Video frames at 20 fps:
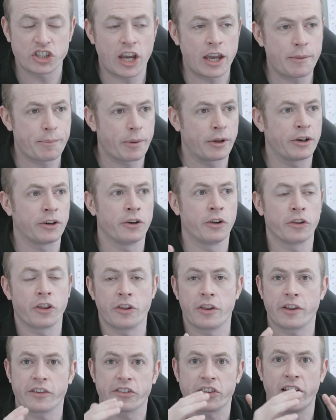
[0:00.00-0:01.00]
shape and another
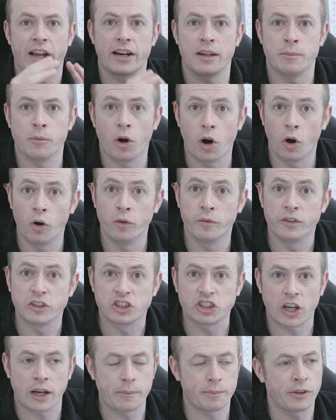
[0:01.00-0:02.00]
that's slightly more oval
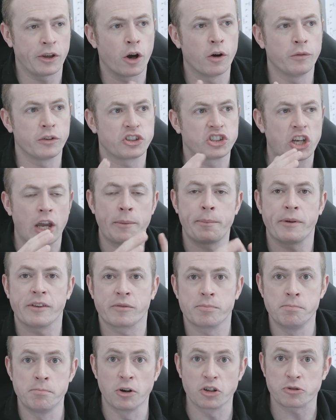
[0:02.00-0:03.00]
shape. The oval shape is
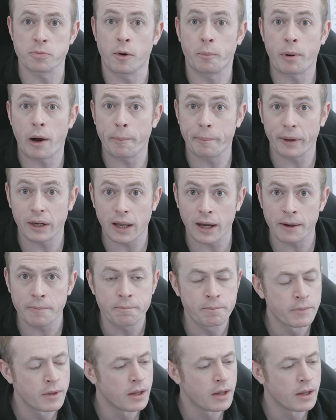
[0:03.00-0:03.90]
much more popular.